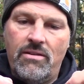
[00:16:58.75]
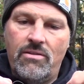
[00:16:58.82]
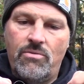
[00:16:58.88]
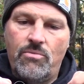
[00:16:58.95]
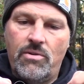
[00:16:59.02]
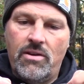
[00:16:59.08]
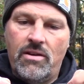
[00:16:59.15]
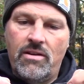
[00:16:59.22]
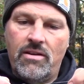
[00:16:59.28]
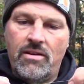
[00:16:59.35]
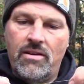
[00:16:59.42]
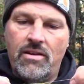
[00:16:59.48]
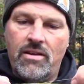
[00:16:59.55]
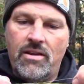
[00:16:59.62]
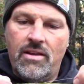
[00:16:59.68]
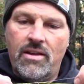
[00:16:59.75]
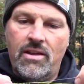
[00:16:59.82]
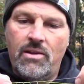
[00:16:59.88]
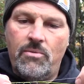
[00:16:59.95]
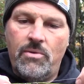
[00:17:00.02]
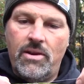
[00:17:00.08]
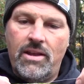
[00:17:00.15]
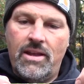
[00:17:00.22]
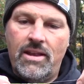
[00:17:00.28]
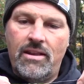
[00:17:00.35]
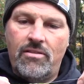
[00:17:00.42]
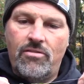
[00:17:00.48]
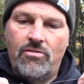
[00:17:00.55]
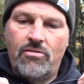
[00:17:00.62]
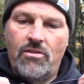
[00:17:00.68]
You just want to get
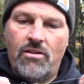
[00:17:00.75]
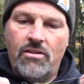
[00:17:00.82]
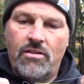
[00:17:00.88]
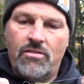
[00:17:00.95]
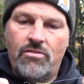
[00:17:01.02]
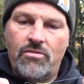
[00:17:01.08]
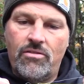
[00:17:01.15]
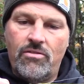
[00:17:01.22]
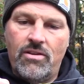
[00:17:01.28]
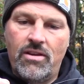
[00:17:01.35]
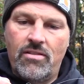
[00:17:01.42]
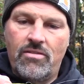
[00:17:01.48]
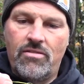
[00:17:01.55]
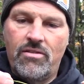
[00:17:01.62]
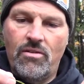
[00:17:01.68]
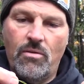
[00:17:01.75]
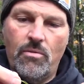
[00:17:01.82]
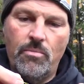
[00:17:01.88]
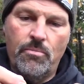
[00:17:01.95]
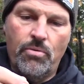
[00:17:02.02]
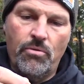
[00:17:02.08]
it started so you can still